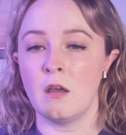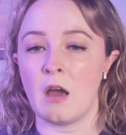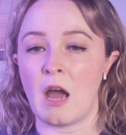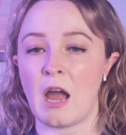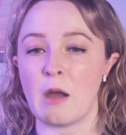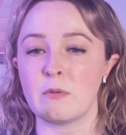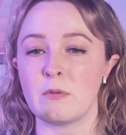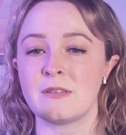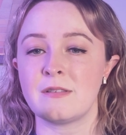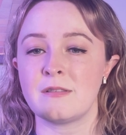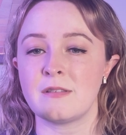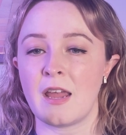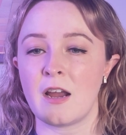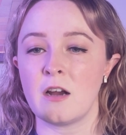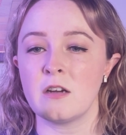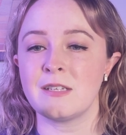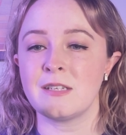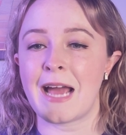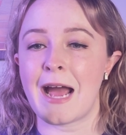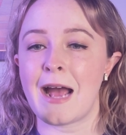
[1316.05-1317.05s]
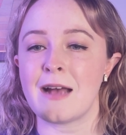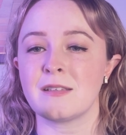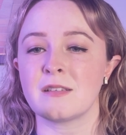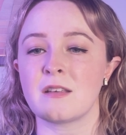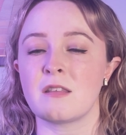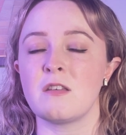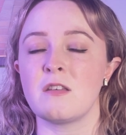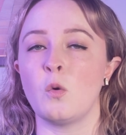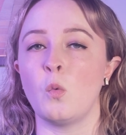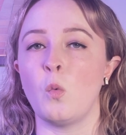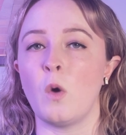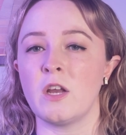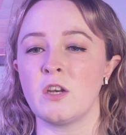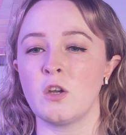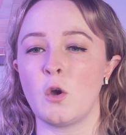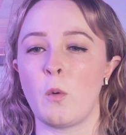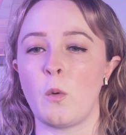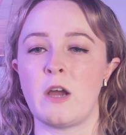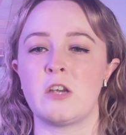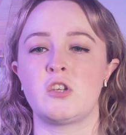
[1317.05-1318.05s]
I was scared to ask the one
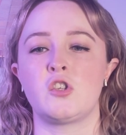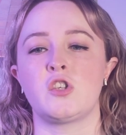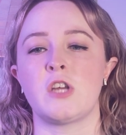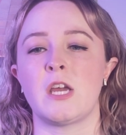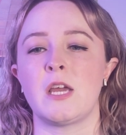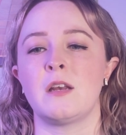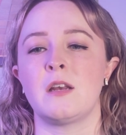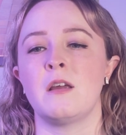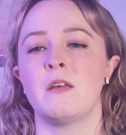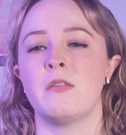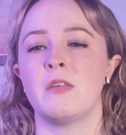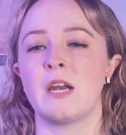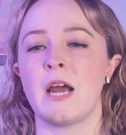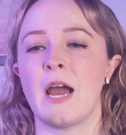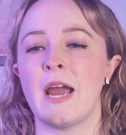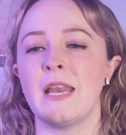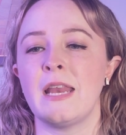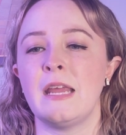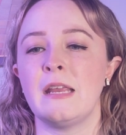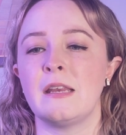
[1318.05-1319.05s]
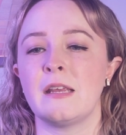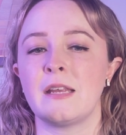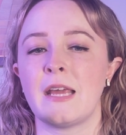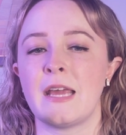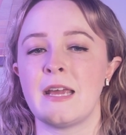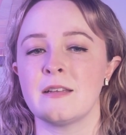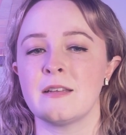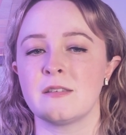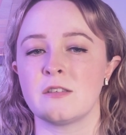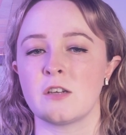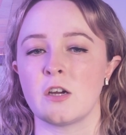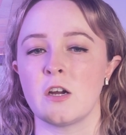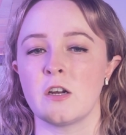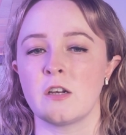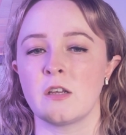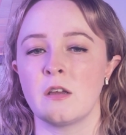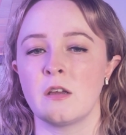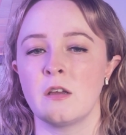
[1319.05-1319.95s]
question that I needed answered,